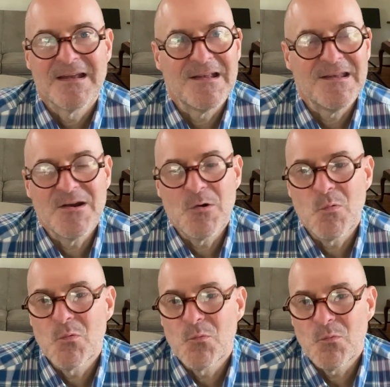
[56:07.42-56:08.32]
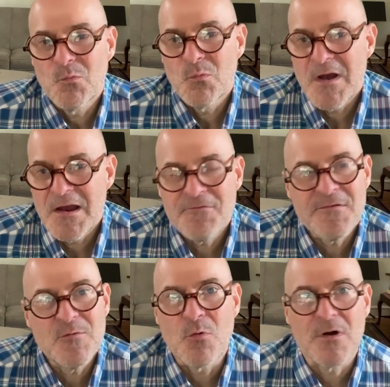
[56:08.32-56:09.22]
You know,
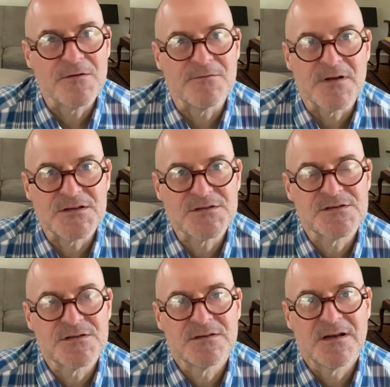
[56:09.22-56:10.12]
every one of us